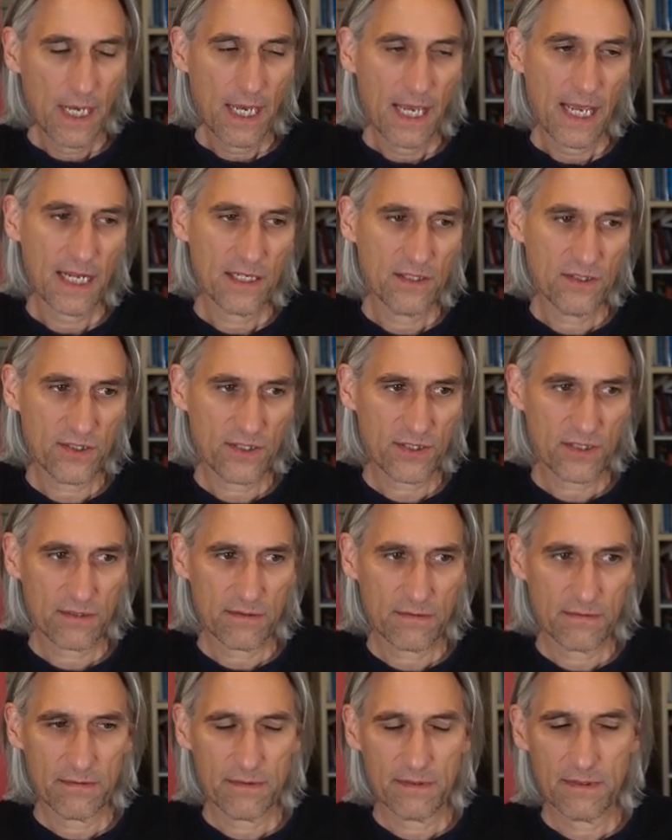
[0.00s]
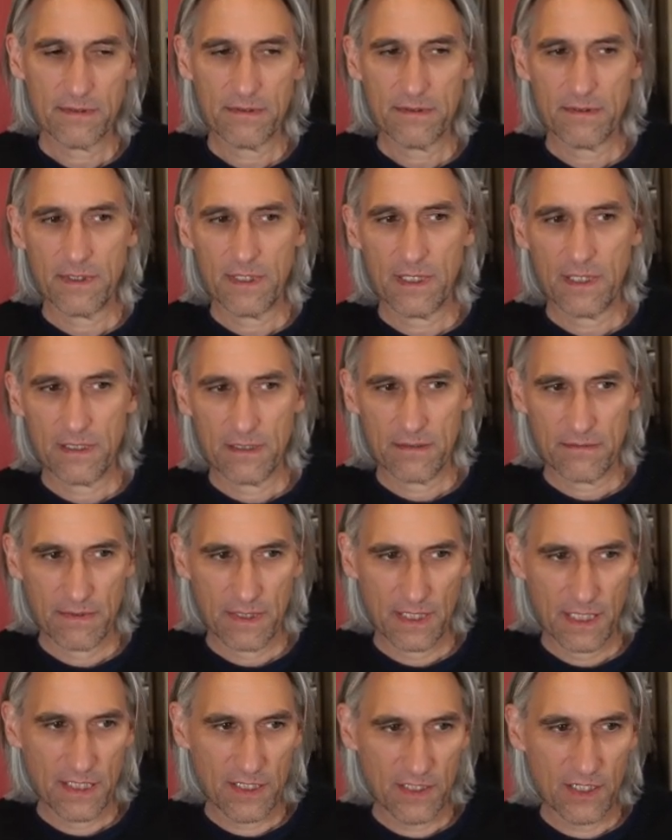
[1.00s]
And
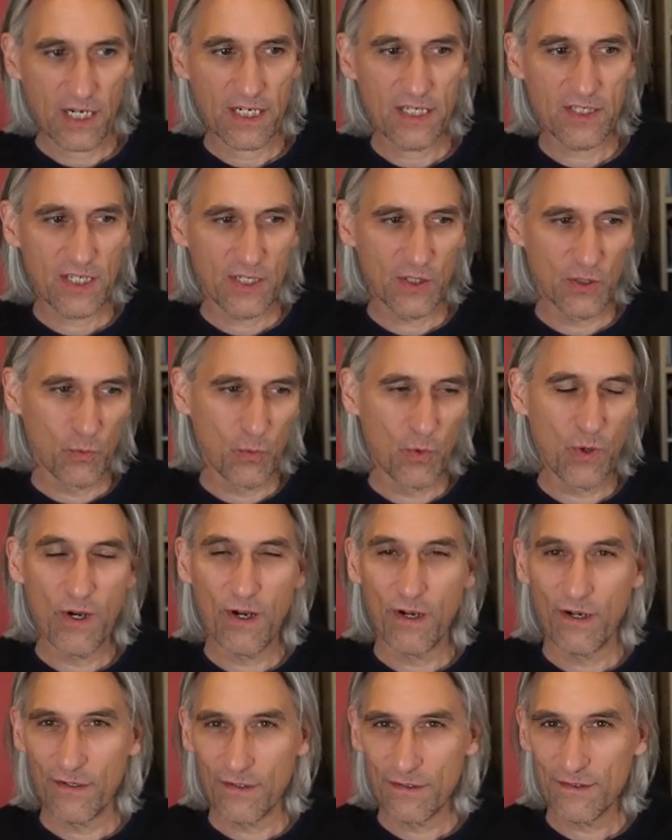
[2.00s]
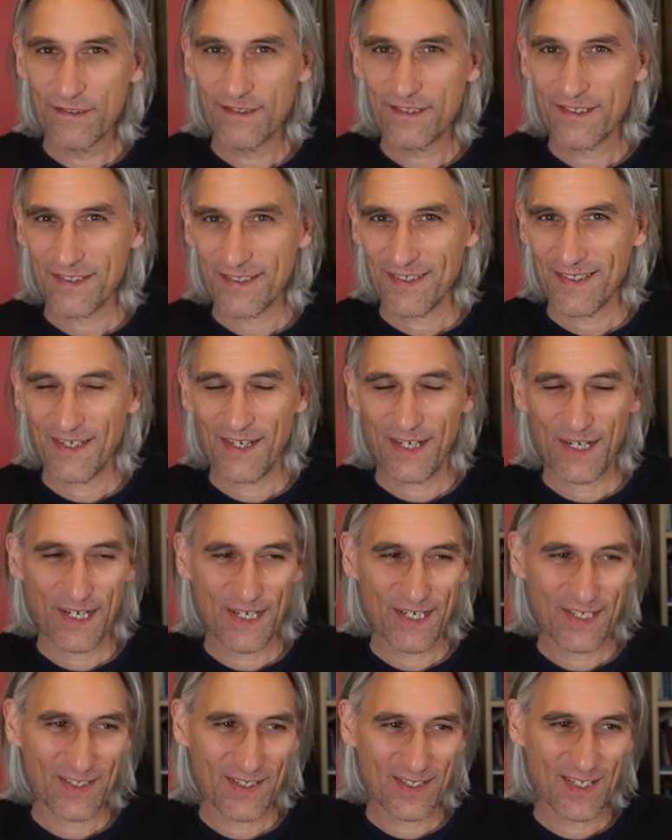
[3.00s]
in an ideal world,
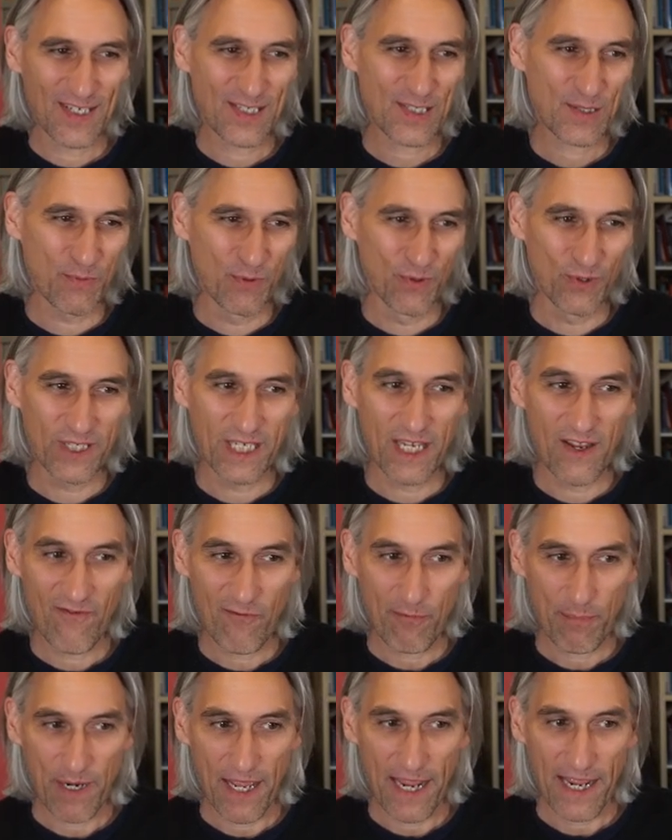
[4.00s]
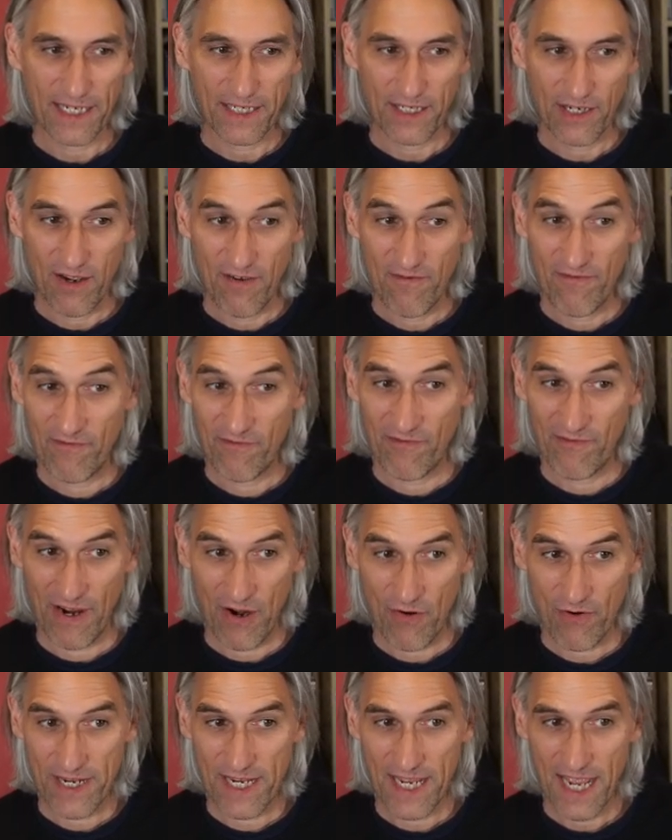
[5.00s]
uh, this will give black a
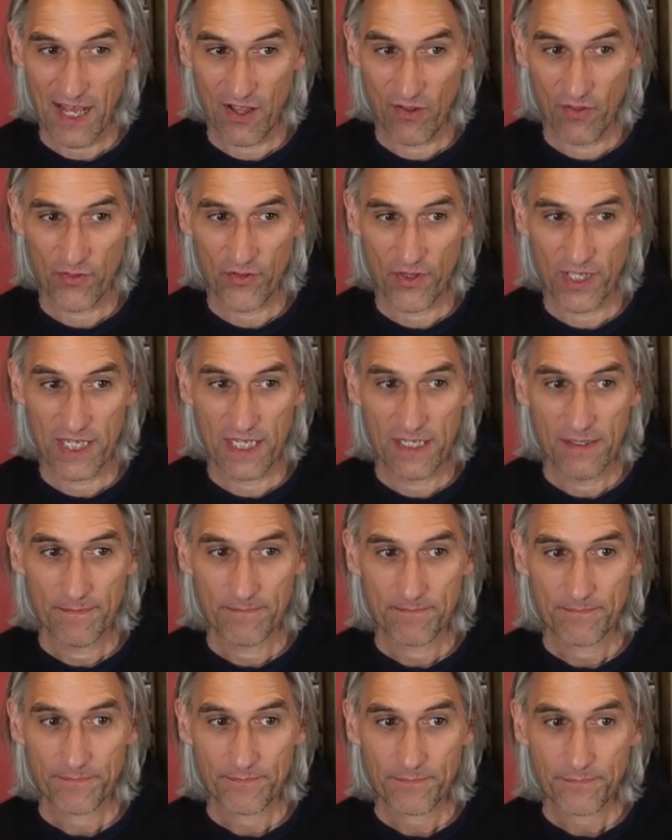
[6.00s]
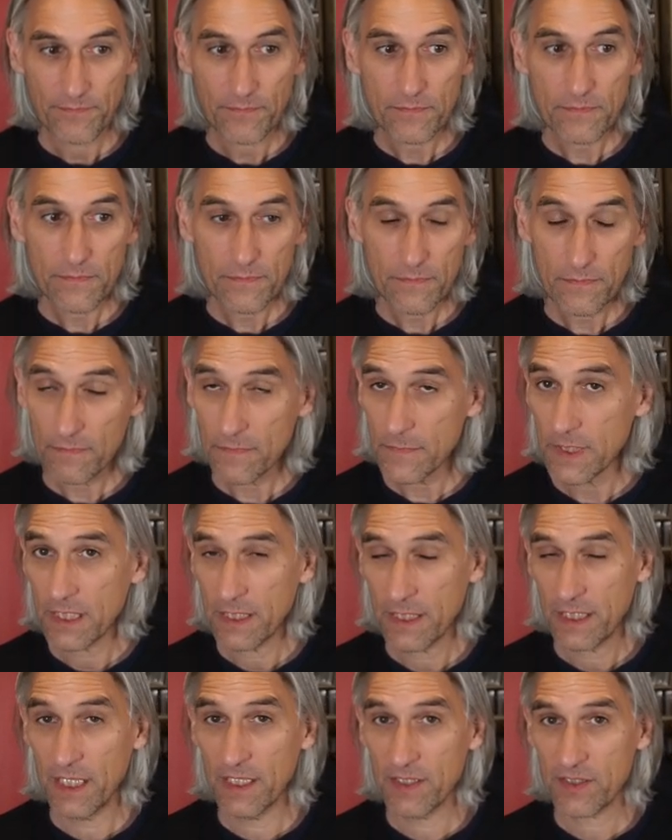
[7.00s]
very healthy
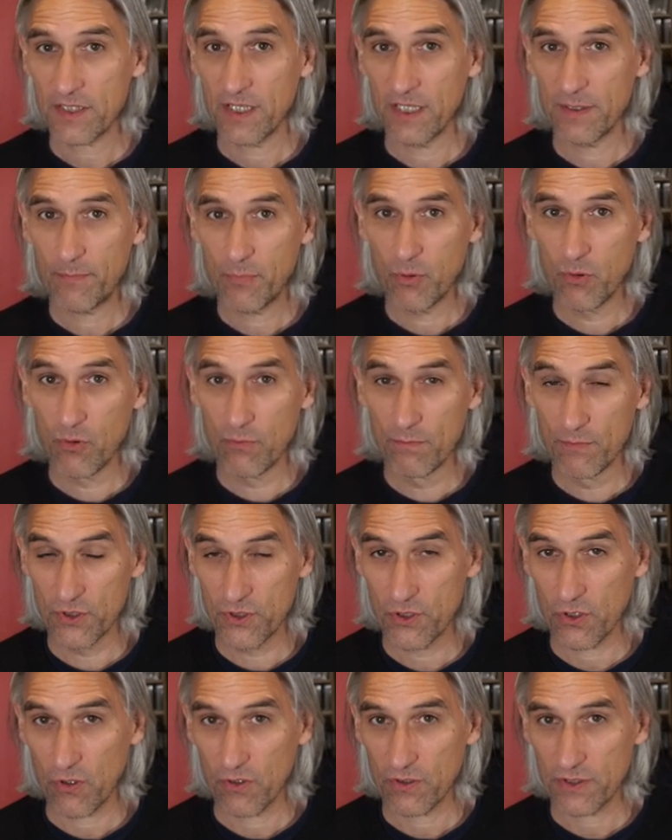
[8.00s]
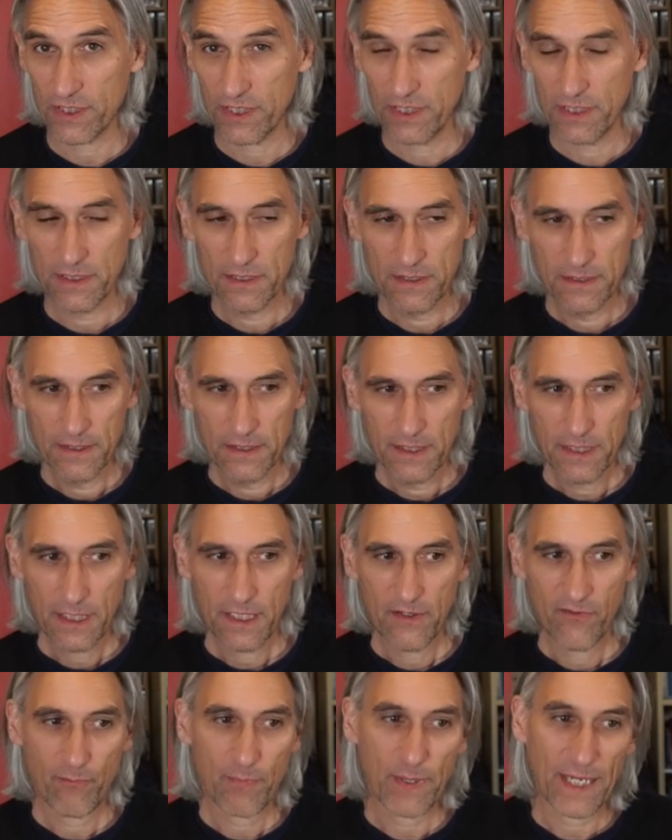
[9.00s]
kingside pawn majority.
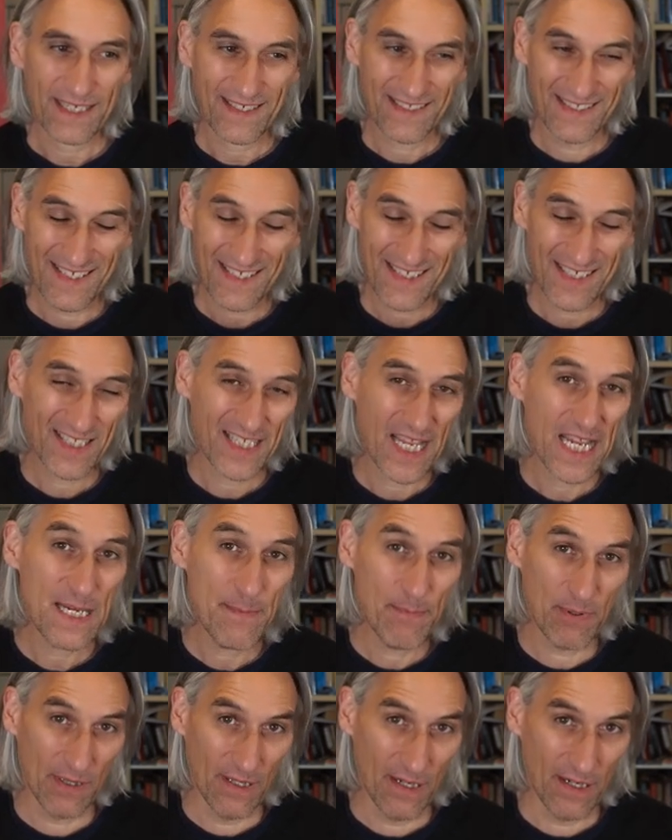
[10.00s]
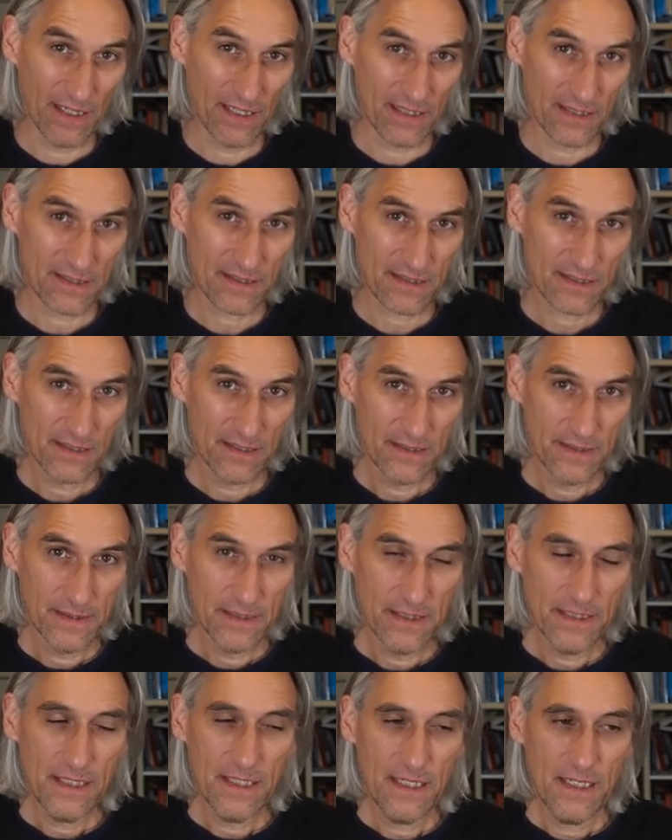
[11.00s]
If black can stabilize
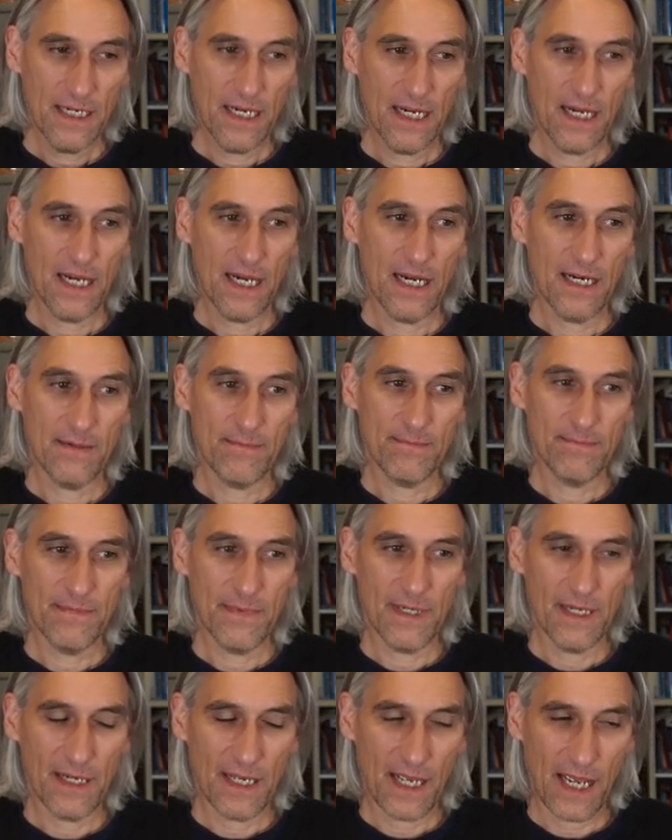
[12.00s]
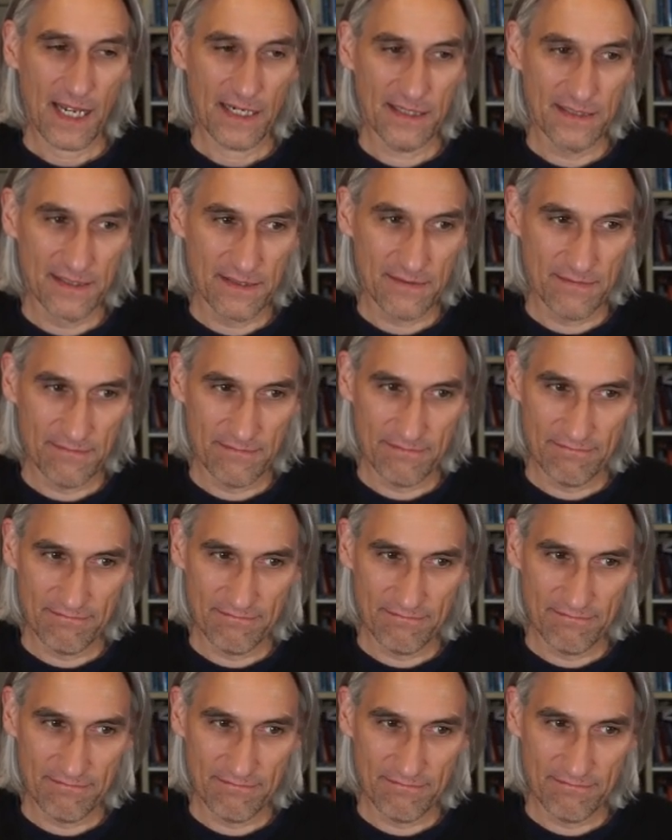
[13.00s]
um, and